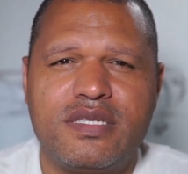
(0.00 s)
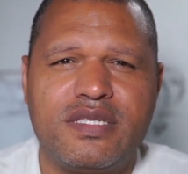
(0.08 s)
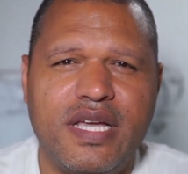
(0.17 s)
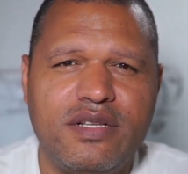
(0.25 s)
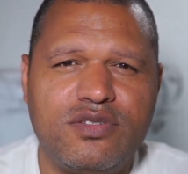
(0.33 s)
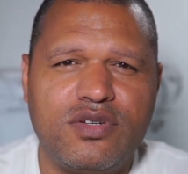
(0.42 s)

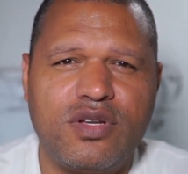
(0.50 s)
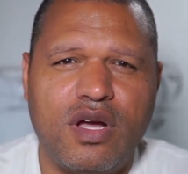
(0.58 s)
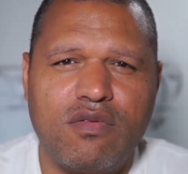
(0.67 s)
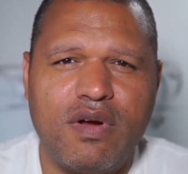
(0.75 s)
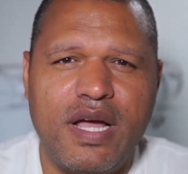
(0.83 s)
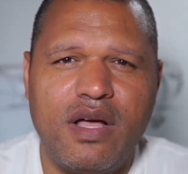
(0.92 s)
centered
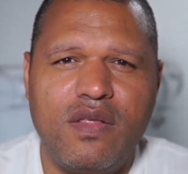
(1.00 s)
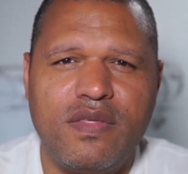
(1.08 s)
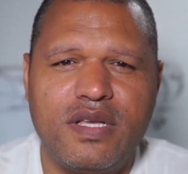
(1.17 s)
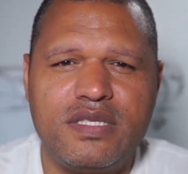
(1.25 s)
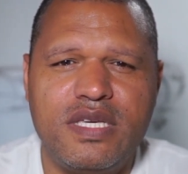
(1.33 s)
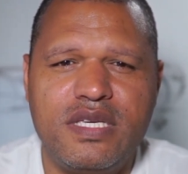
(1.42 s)

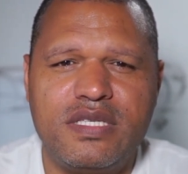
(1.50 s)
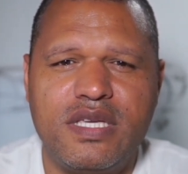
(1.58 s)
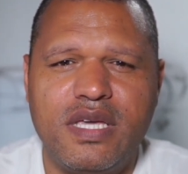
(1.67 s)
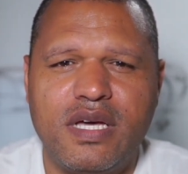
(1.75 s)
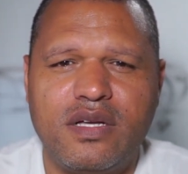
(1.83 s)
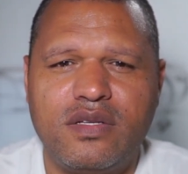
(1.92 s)
around the
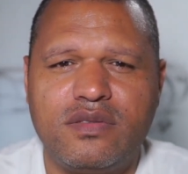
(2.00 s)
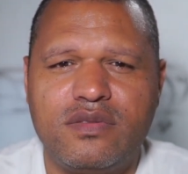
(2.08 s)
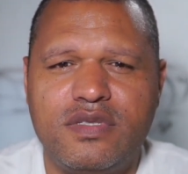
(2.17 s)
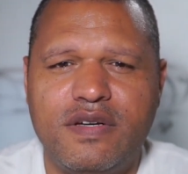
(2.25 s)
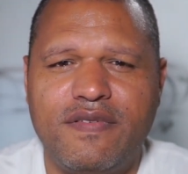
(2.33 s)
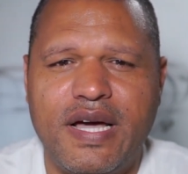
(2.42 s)
TCL
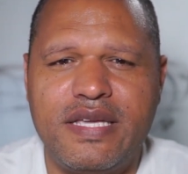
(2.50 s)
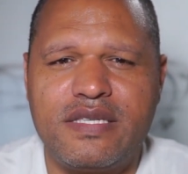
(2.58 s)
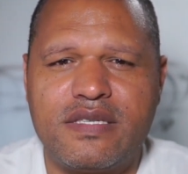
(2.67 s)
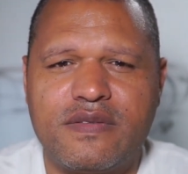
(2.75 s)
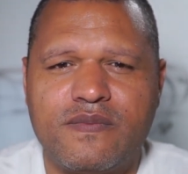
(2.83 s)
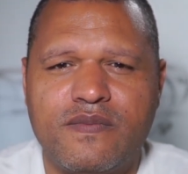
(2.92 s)

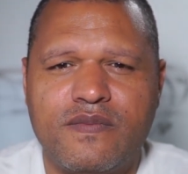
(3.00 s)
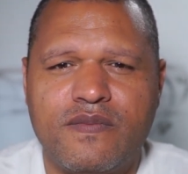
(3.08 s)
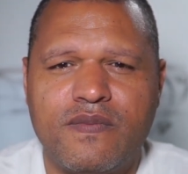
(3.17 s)
device,